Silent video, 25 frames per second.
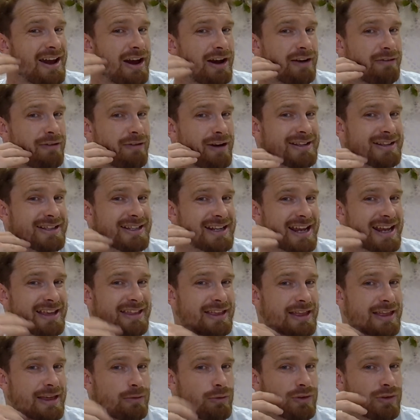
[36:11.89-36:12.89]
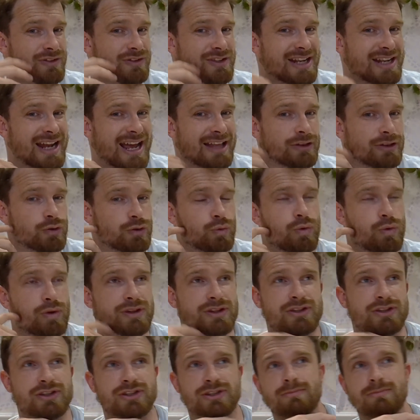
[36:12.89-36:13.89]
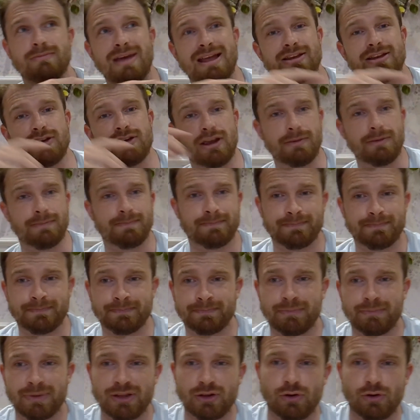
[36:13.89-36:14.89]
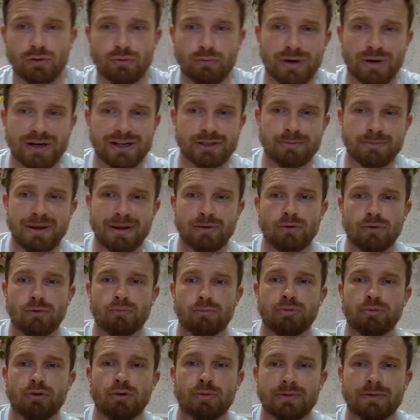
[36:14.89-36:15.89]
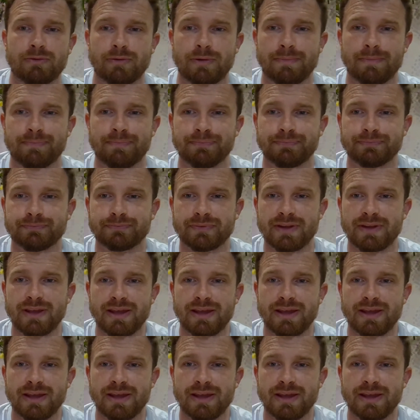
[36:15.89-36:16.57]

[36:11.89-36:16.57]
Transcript: I've read today that they wanted Antoine Semenyo, but they're not willing to pay what Bournemouth want.